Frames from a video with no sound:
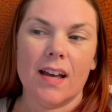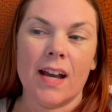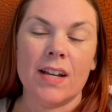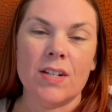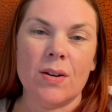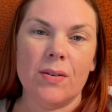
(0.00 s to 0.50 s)

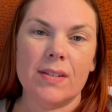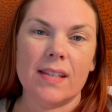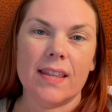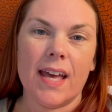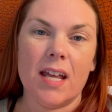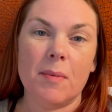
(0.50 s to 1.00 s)
I noticed
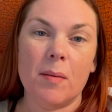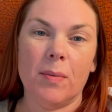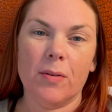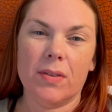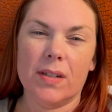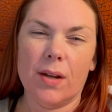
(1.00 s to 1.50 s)
that they had my
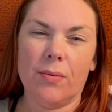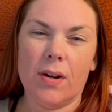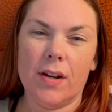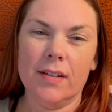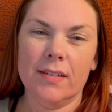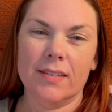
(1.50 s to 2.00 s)
birthday
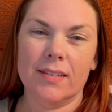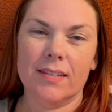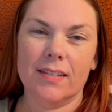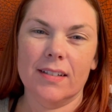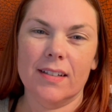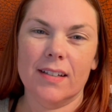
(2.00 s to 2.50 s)
wrong.
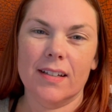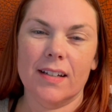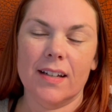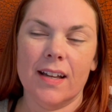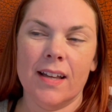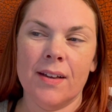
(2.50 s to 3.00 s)

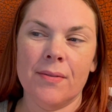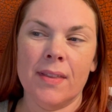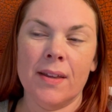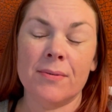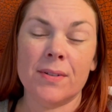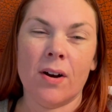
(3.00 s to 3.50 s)
It,
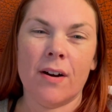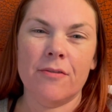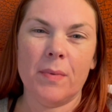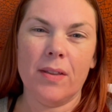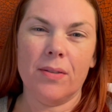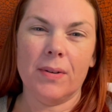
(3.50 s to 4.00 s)
it was off
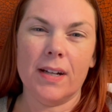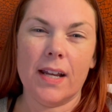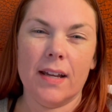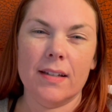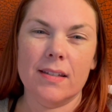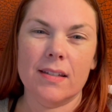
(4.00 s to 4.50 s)
by three
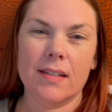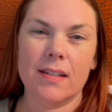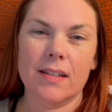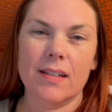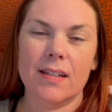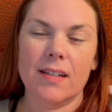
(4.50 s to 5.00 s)
days.
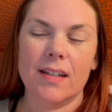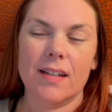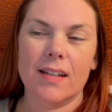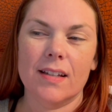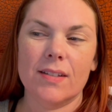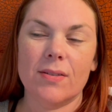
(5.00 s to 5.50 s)

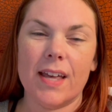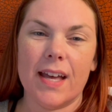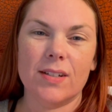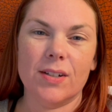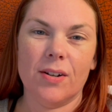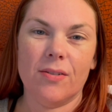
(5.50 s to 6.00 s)
So they had
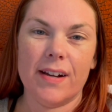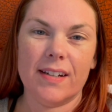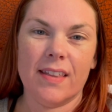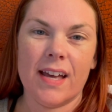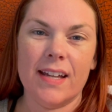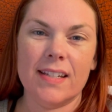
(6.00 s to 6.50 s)
to correct
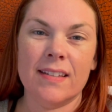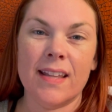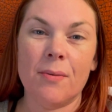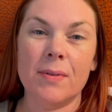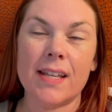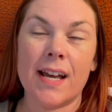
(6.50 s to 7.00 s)
that. And
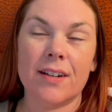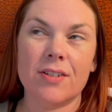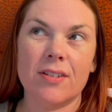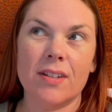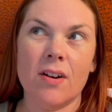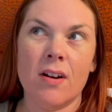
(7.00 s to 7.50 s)
that was
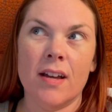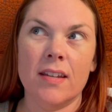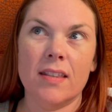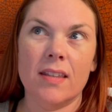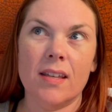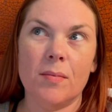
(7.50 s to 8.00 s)
actually
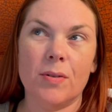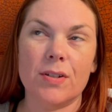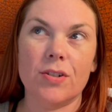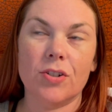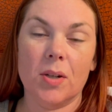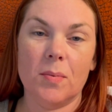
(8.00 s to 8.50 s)
on the
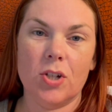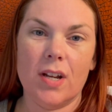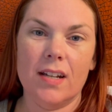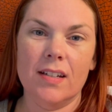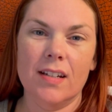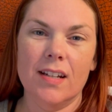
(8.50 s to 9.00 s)

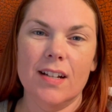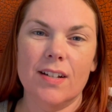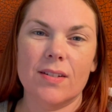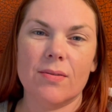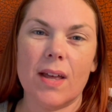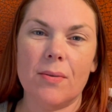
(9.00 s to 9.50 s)
prescription.
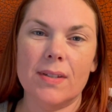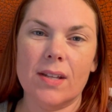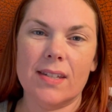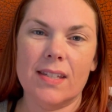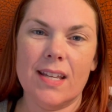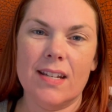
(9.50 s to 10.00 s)
So that was
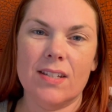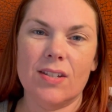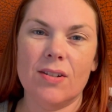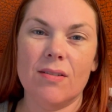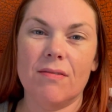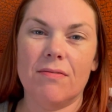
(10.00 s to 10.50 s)
sent
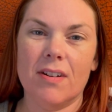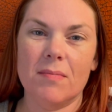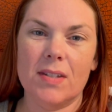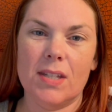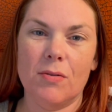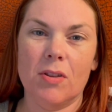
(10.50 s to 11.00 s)
to the
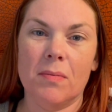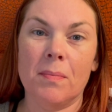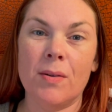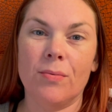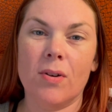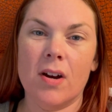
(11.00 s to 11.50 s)
pharmacy with
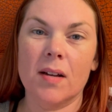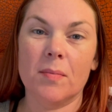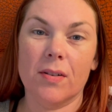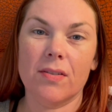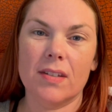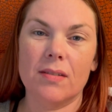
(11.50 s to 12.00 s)
my wrong
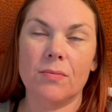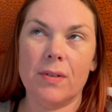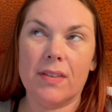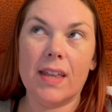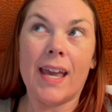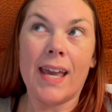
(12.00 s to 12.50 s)
birth,
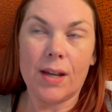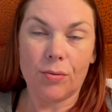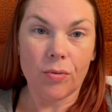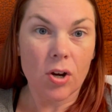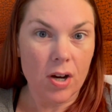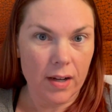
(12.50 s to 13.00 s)
with a
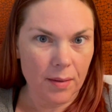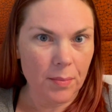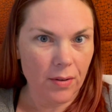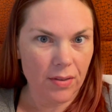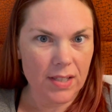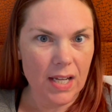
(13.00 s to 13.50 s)
wrong
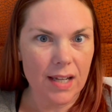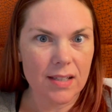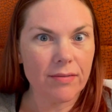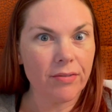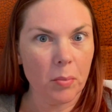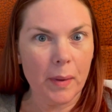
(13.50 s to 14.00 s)
birth date
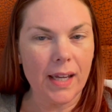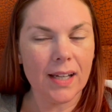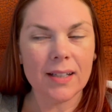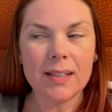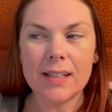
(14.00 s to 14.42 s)
for me.